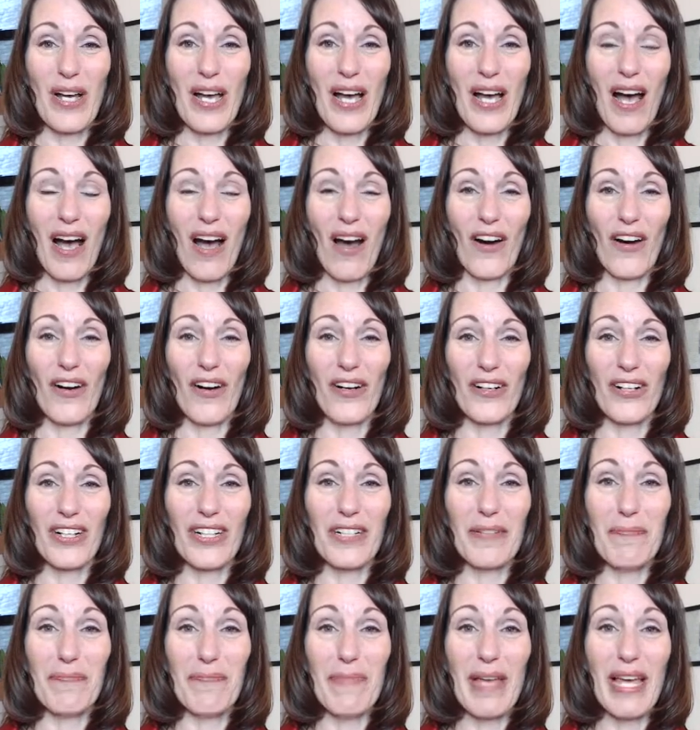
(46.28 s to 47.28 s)
are
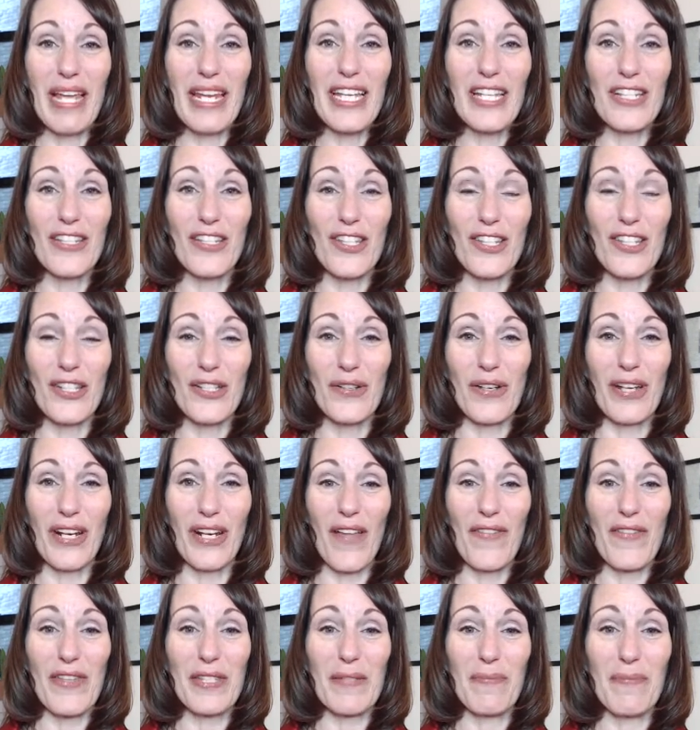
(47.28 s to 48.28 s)
committed to and on
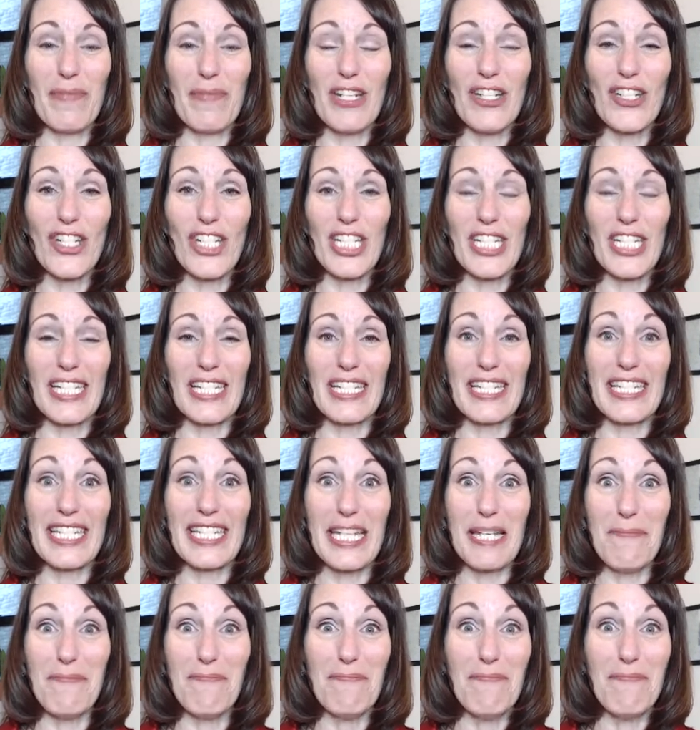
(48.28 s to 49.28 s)
this mission to
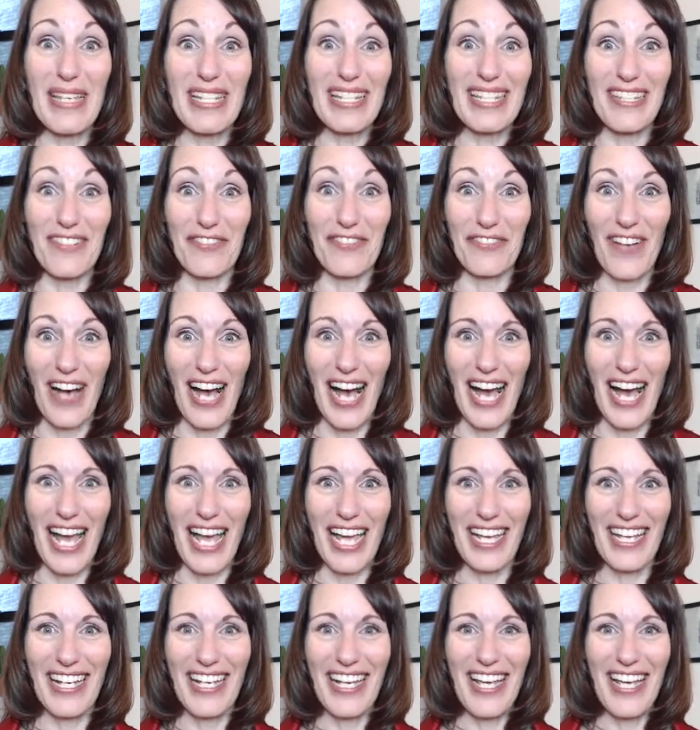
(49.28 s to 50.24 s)
demystify